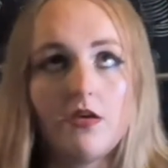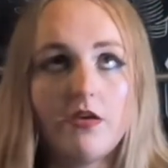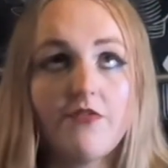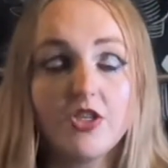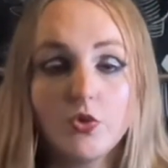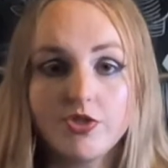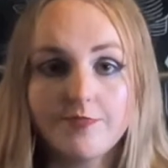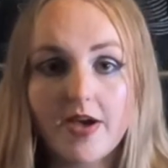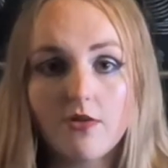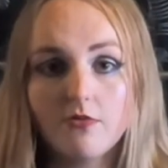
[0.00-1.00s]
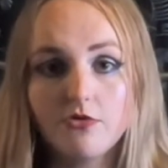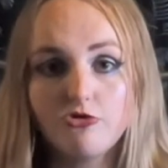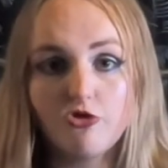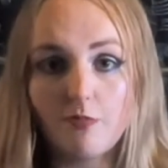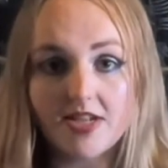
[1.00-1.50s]
If I talked about
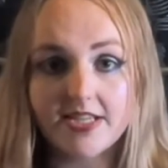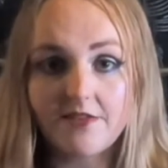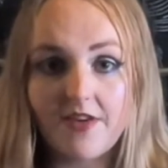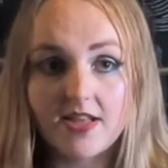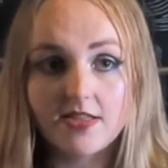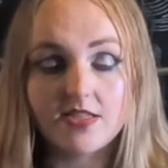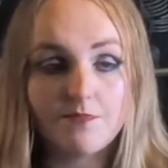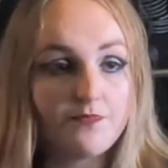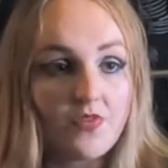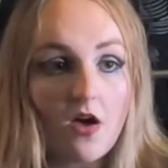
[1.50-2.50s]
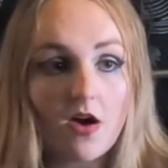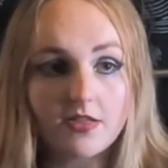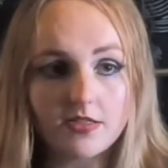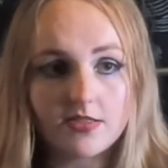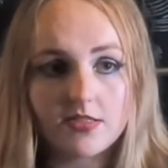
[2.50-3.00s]
traumatic events, I
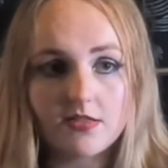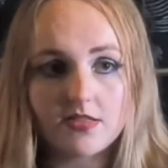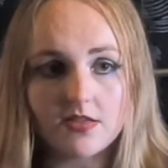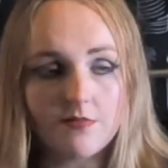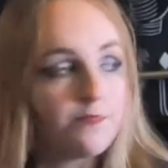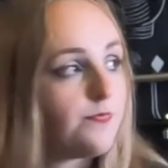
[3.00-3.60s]
didn't stutter.